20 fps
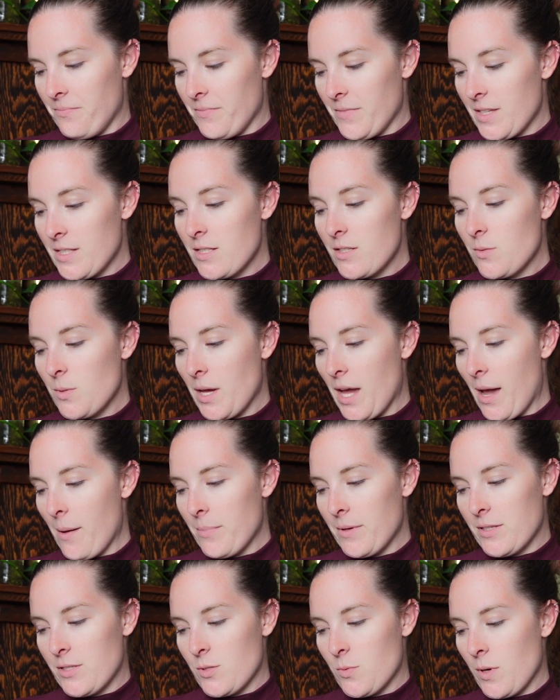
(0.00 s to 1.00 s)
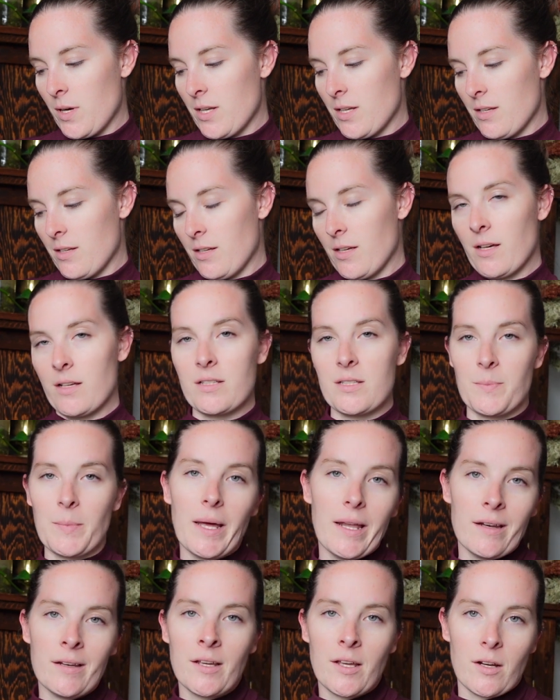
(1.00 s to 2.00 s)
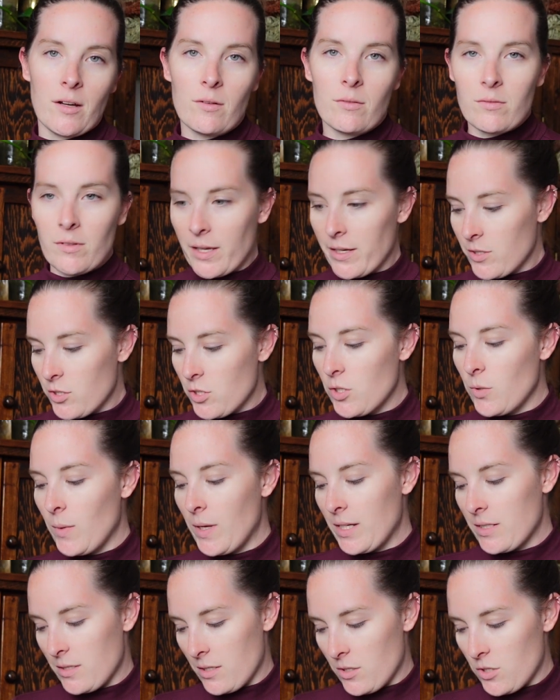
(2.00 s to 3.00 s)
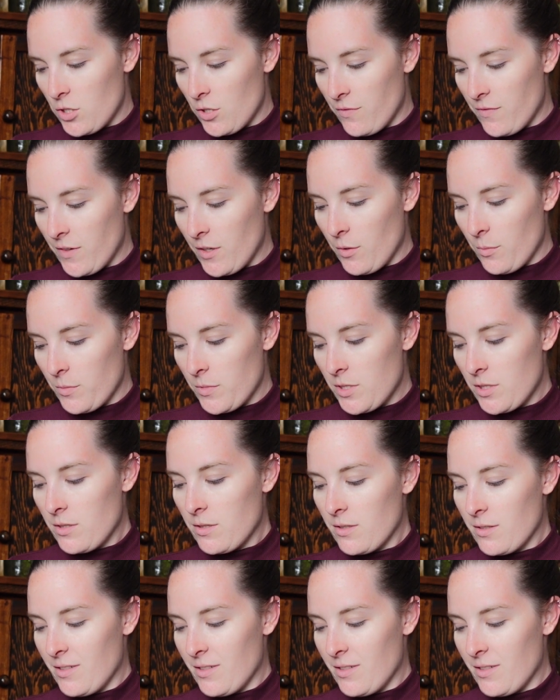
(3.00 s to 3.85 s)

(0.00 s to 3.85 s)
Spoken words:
This is what happens when it's been, you know, like 2 weeks since you filmed.